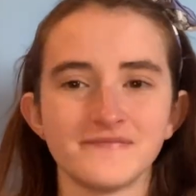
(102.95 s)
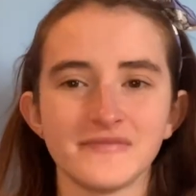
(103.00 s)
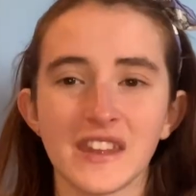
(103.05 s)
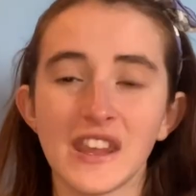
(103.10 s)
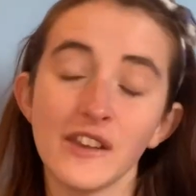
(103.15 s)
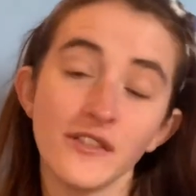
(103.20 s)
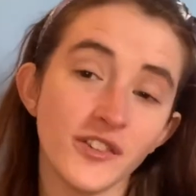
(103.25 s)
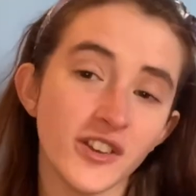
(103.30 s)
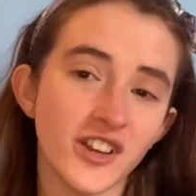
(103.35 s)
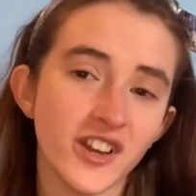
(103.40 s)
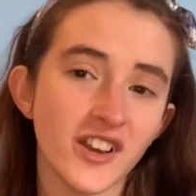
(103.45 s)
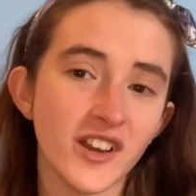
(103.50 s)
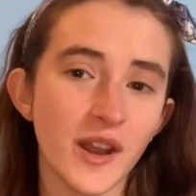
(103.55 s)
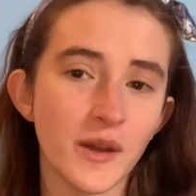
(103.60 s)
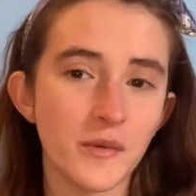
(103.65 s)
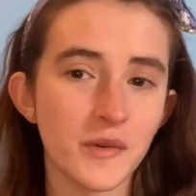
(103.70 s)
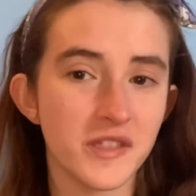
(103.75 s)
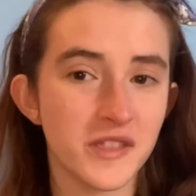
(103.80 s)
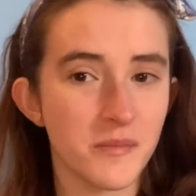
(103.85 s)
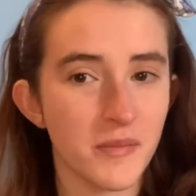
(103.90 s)
If you don't know
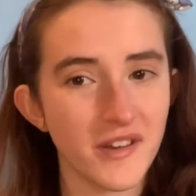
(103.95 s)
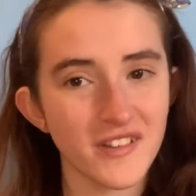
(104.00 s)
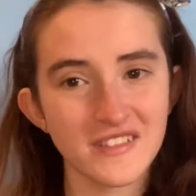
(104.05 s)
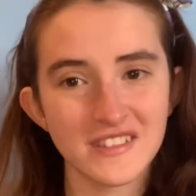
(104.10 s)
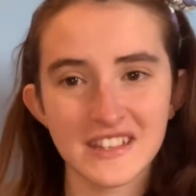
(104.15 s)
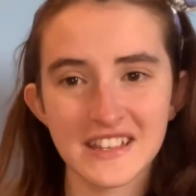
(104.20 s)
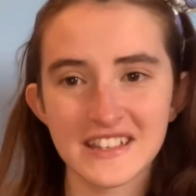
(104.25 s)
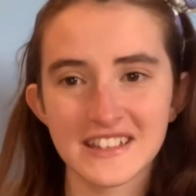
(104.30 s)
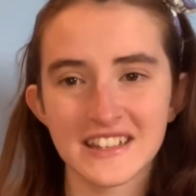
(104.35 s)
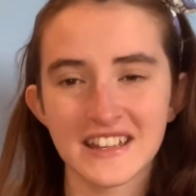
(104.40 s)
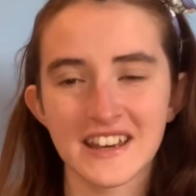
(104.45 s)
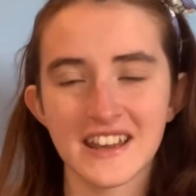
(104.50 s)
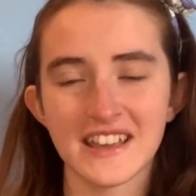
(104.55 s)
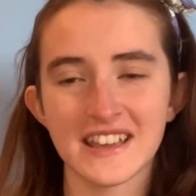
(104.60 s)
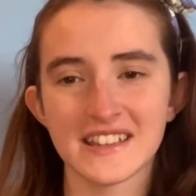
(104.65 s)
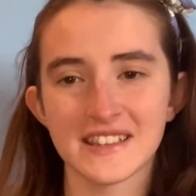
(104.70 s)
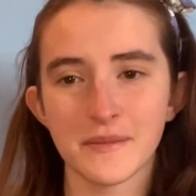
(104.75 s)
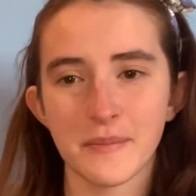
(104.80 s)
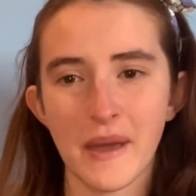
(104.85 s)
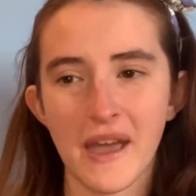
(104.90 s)
what the Bone Season
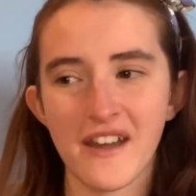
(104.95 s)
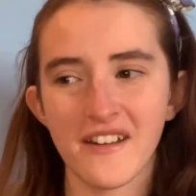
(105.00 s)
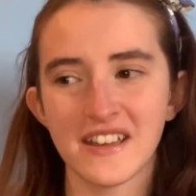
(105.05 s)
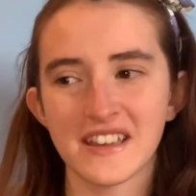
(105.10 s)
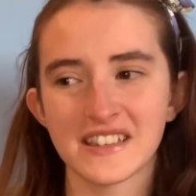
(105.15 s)
is about,